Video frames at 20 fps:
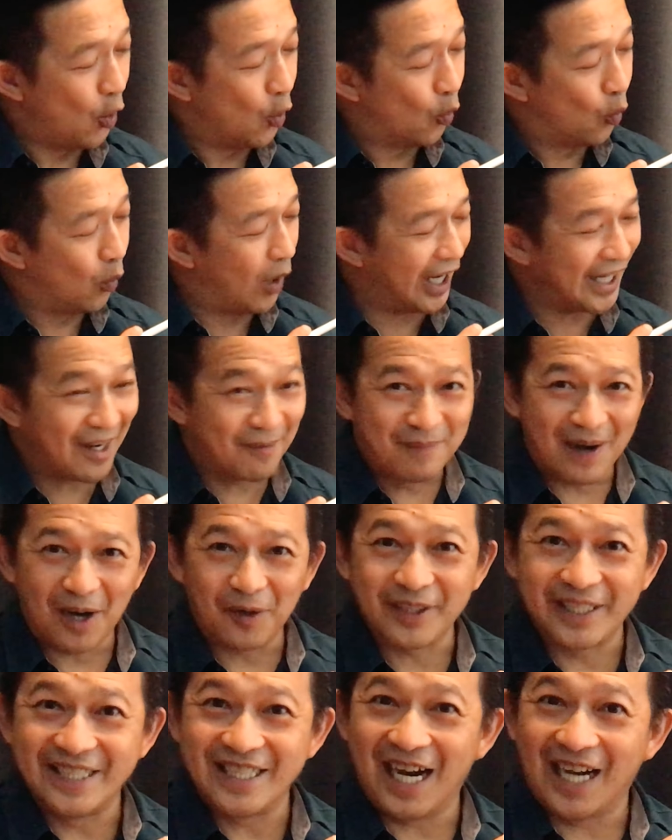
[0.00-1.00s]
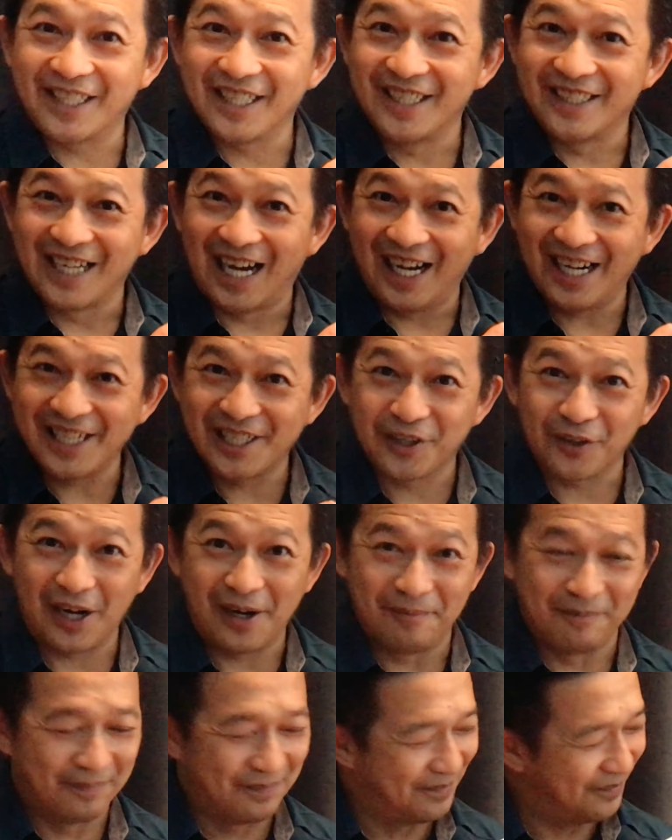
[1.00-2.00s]
What about the other
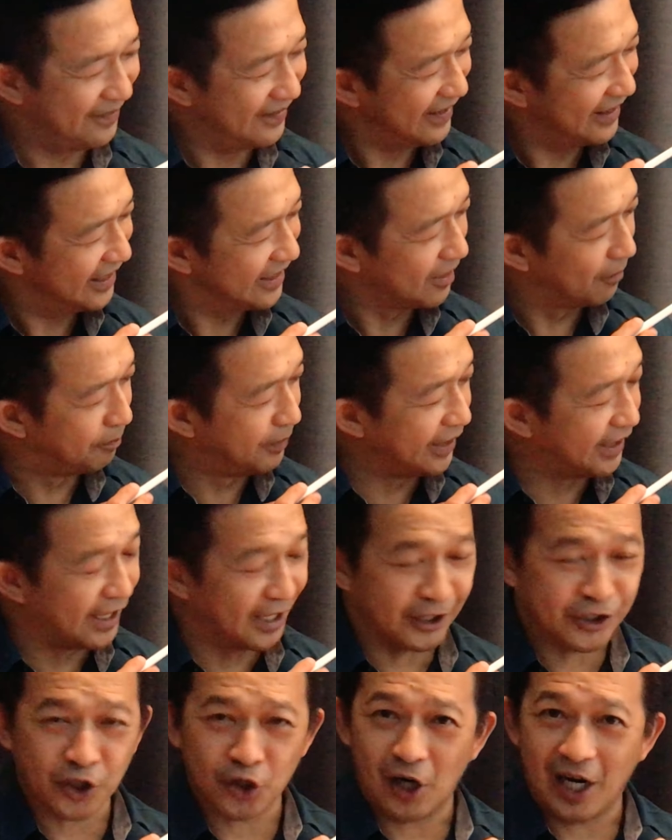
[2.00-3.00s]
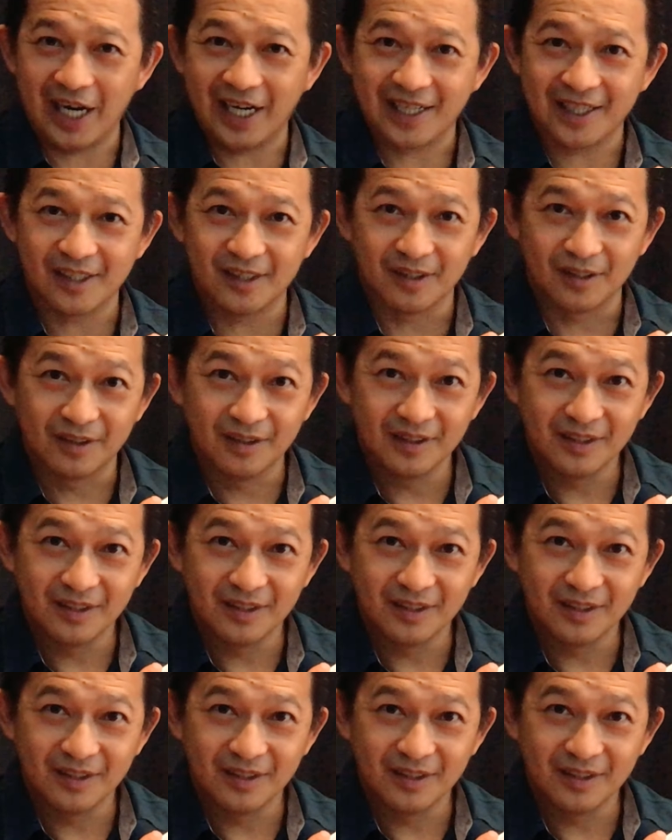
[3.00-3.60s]
diagram, the bigger triangle?